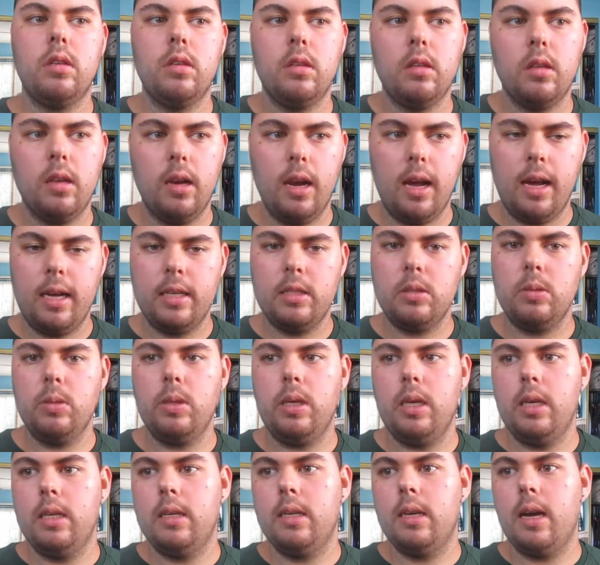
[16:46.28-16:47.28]
last
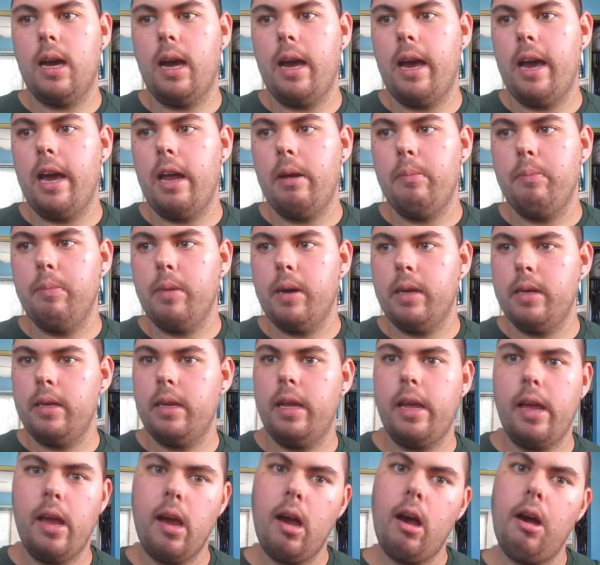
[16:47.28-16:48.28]
week I had
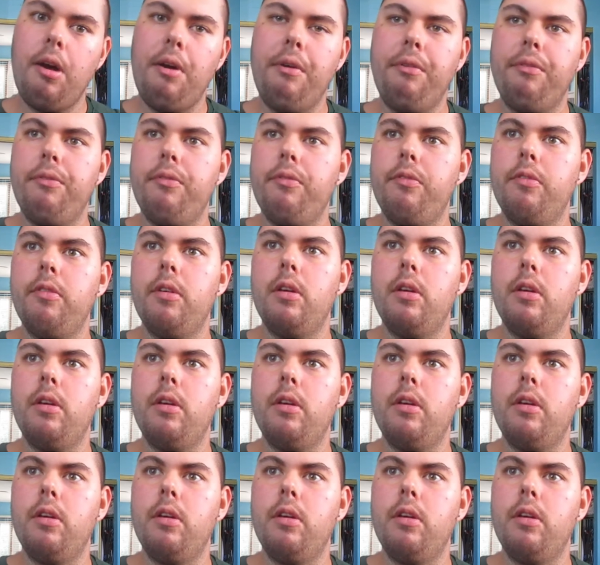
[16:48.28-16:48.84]
Monday off.